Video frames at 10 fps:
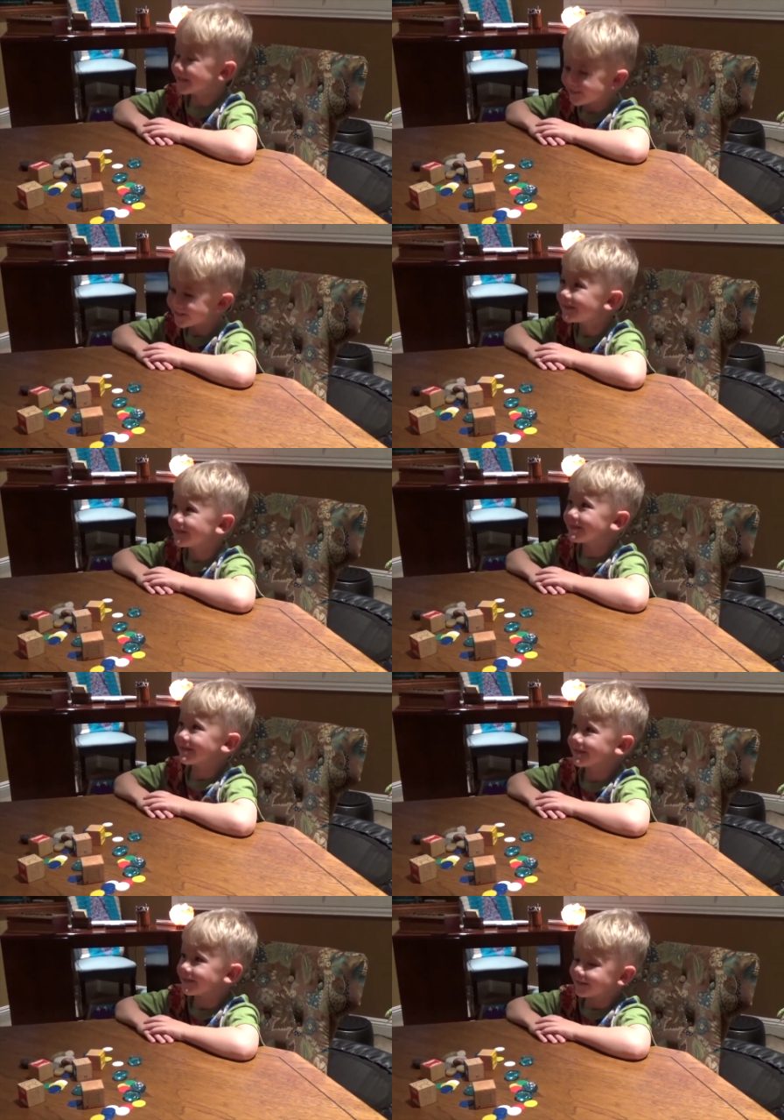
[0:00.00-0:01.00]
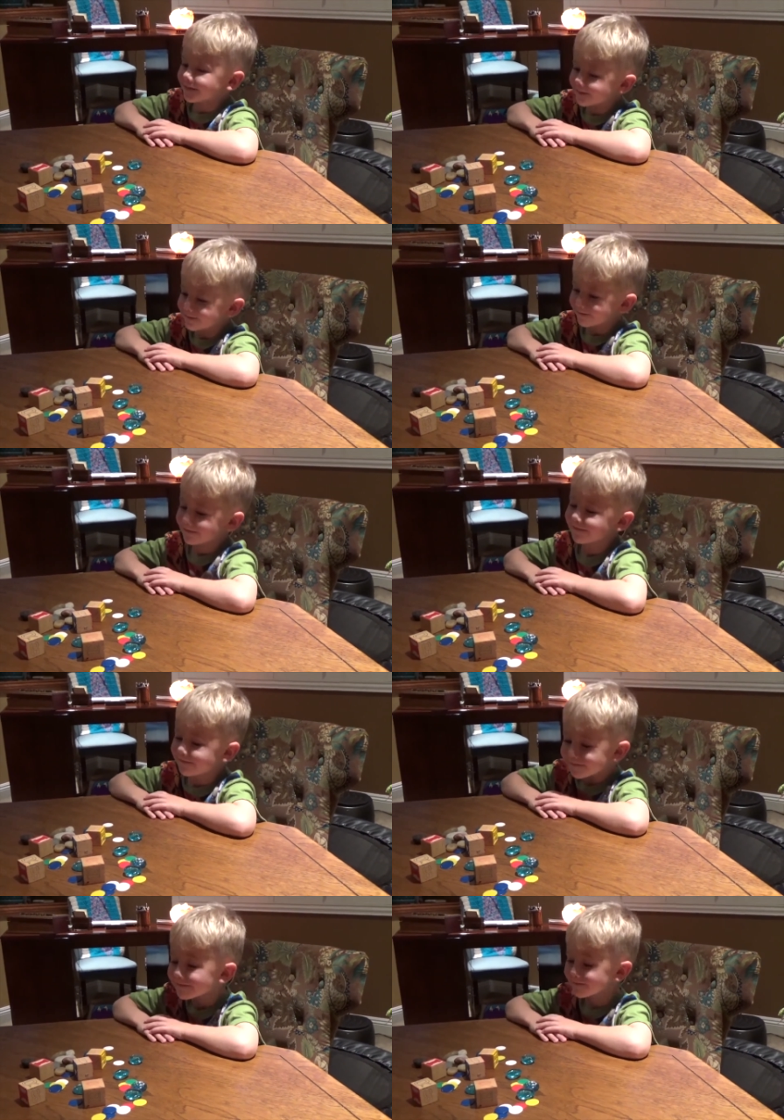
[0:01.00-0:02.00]
Can you move them and put them into groups of
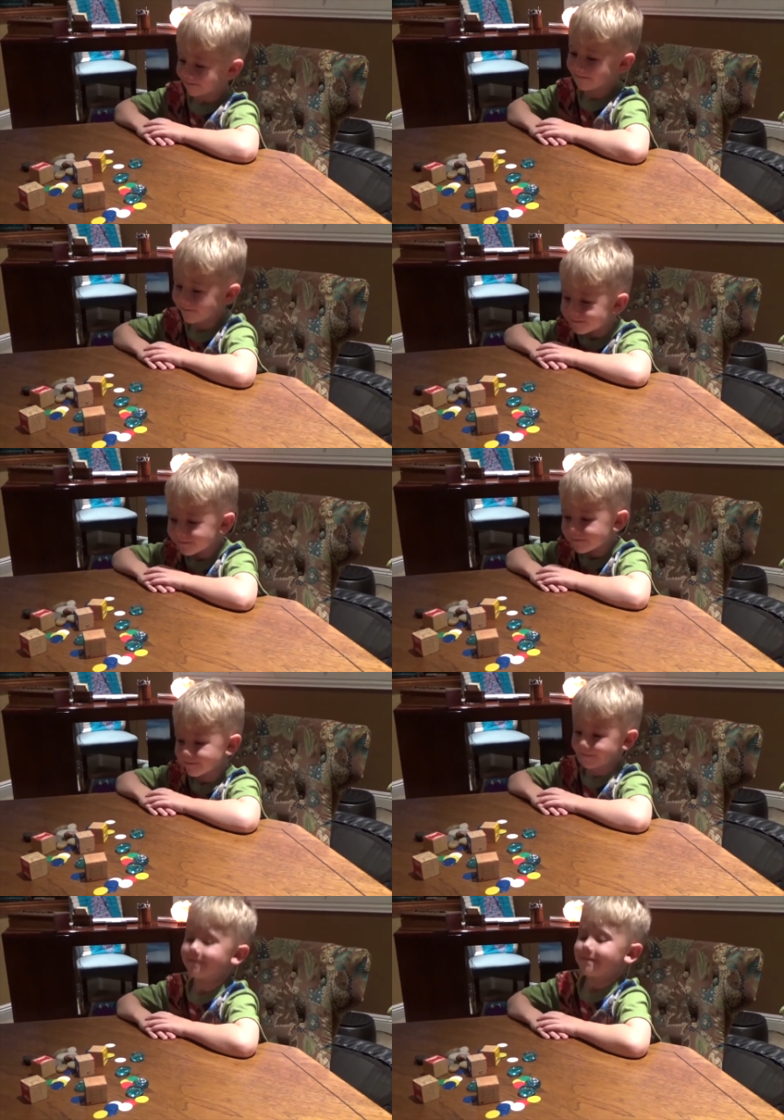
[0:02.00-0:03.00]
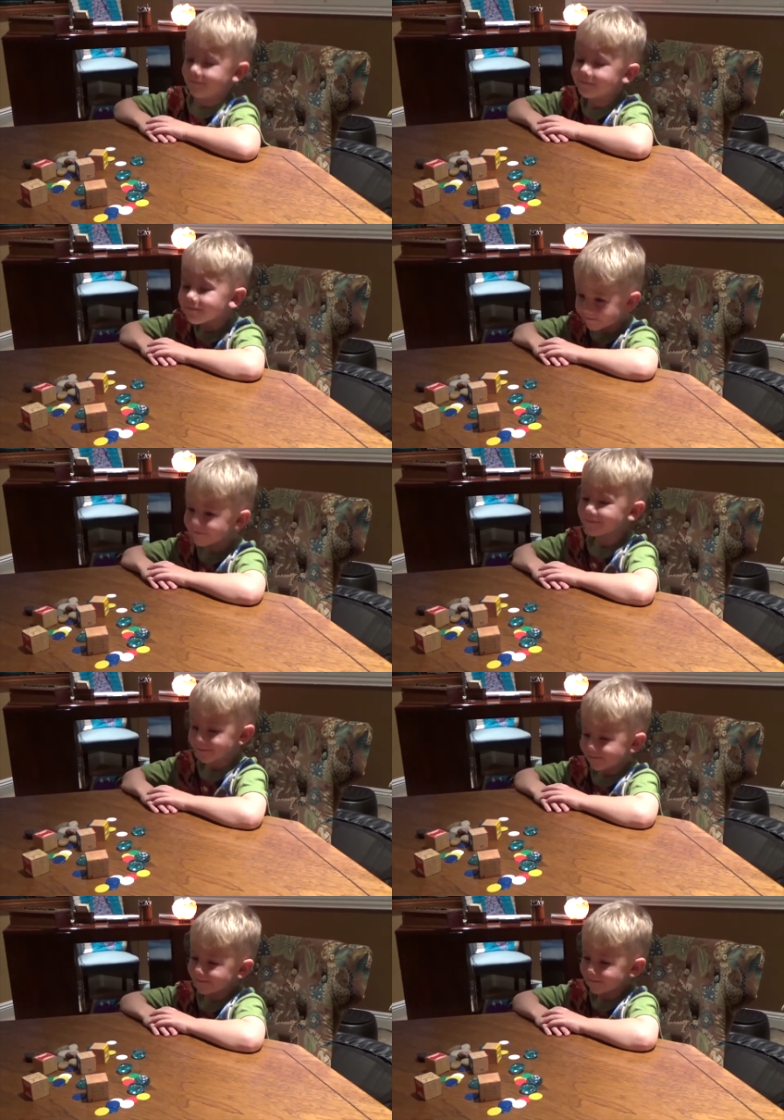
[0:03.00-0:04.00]
things that would go together?
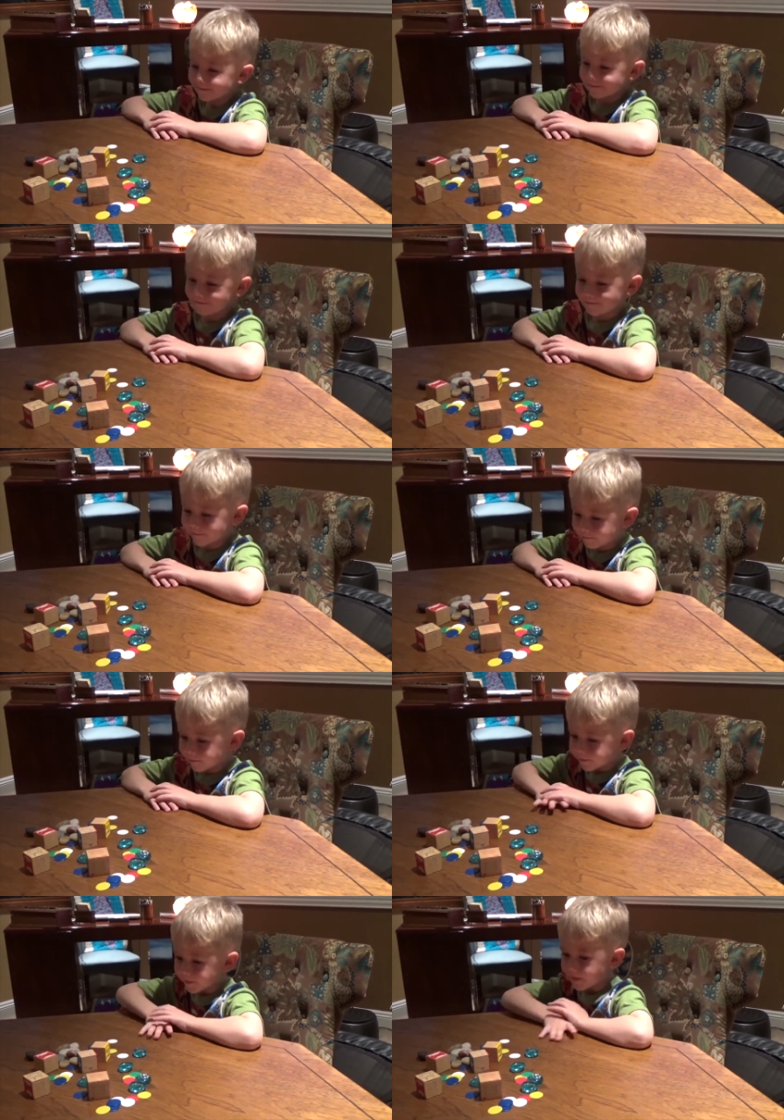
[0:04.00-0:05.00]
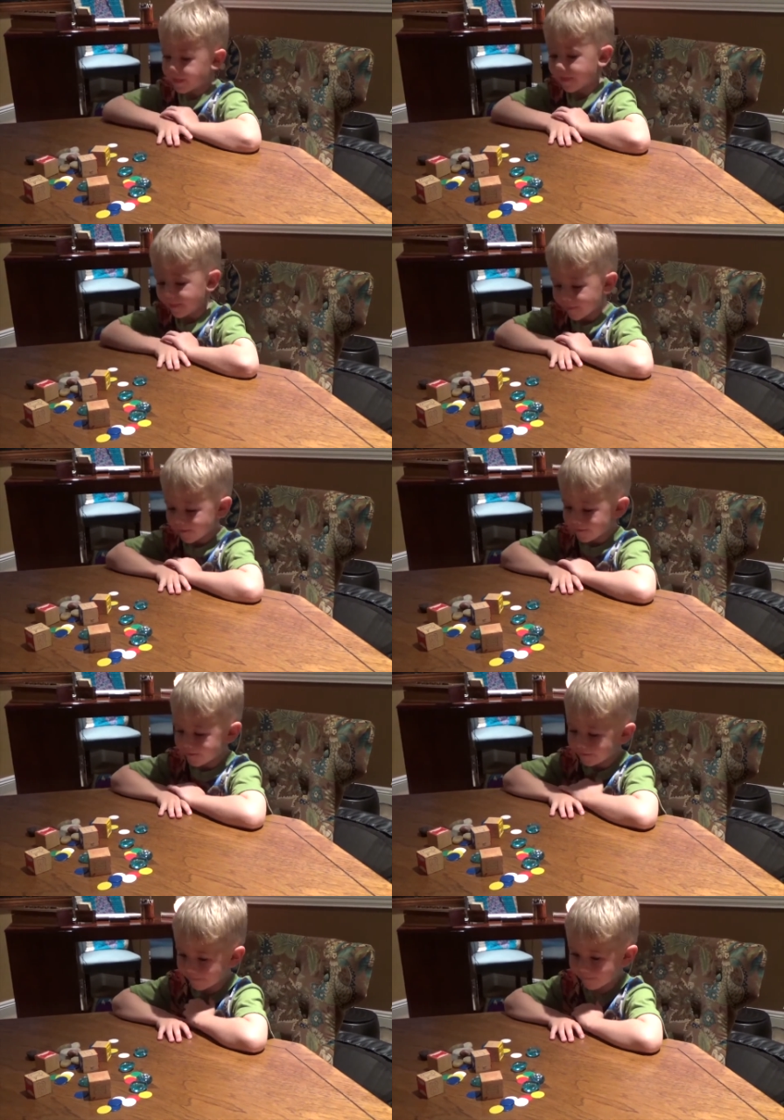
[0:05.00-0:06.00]
Go ahead. What goes
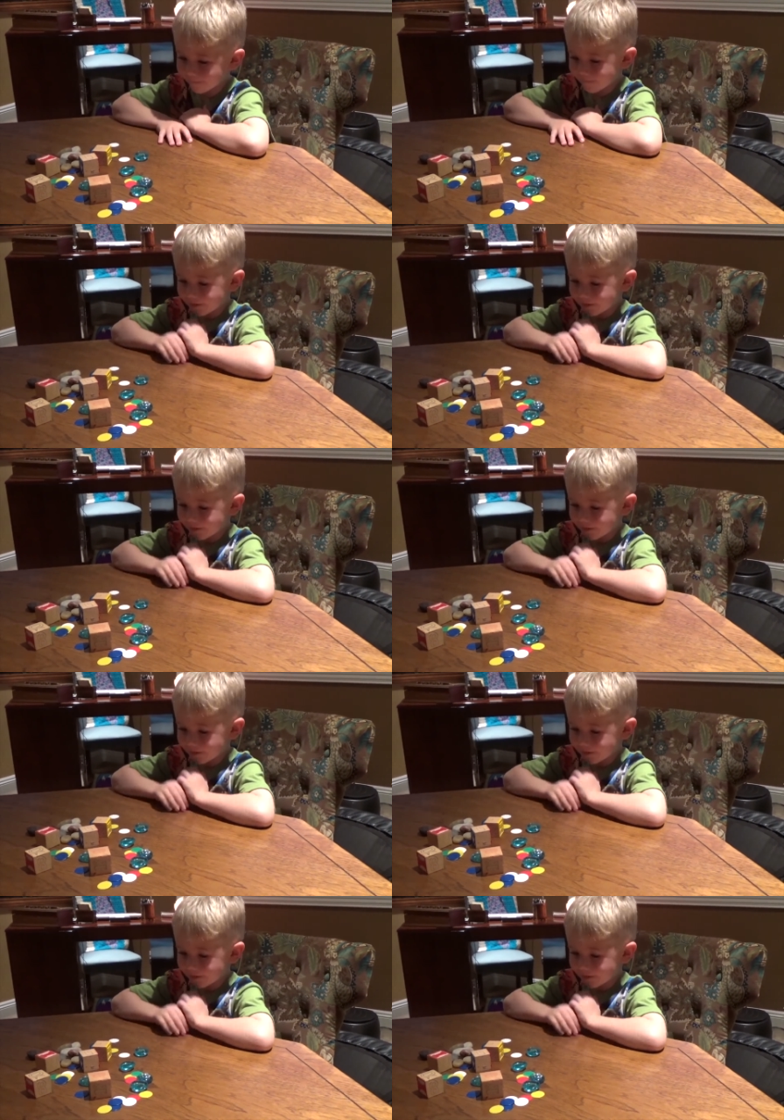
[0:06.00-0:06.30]
together?